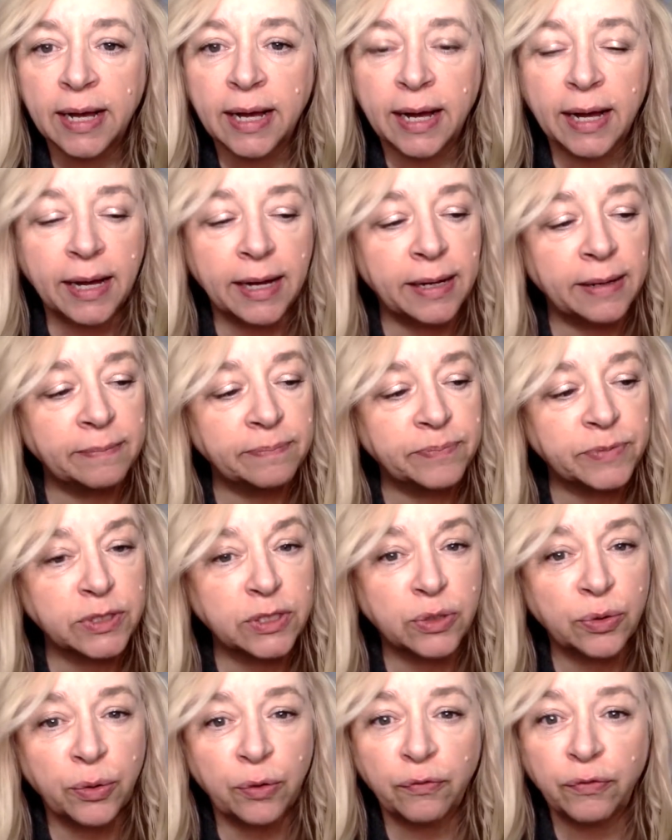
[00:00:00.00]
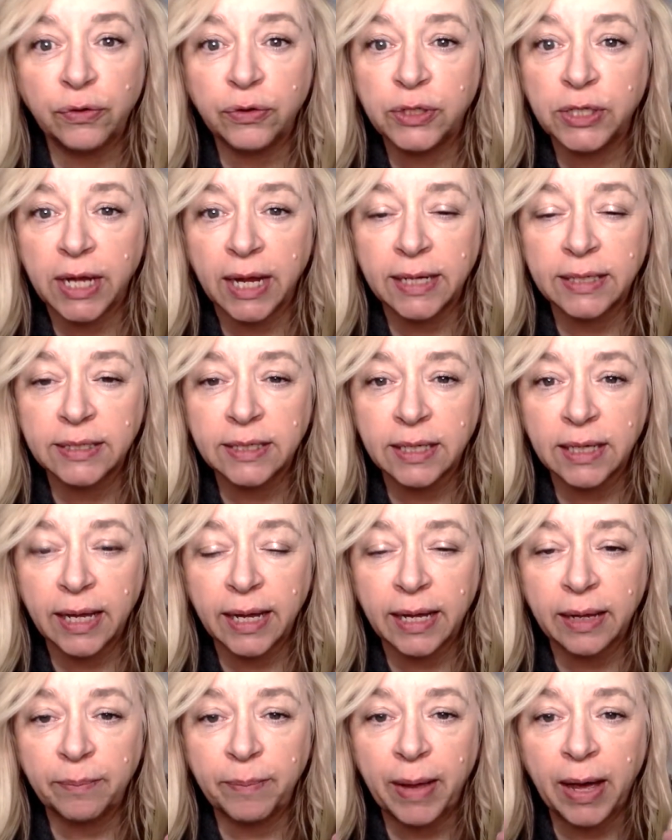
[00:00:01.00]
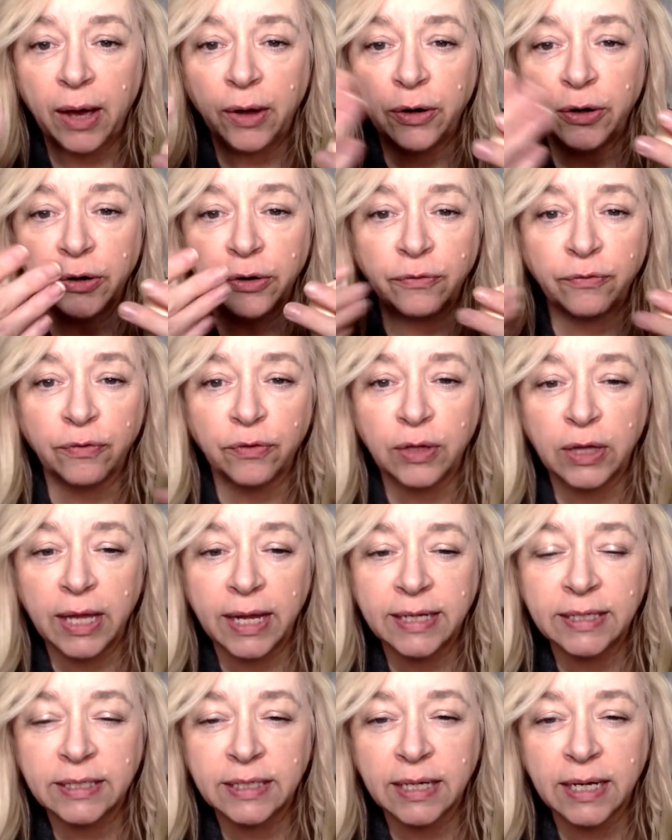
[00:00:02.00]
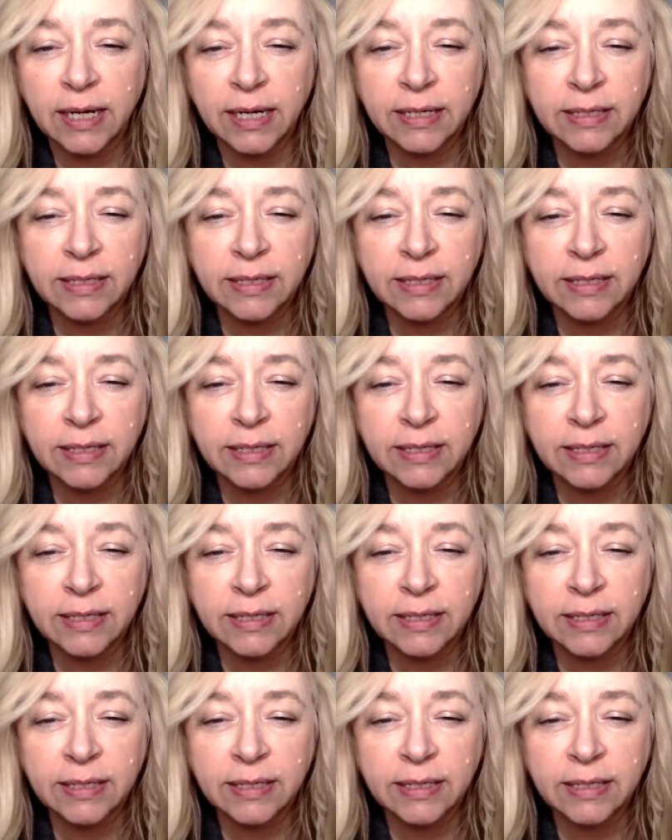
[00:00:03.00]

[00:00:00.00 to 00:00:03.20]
Um, so if you tend to like a powder, if you like to kind of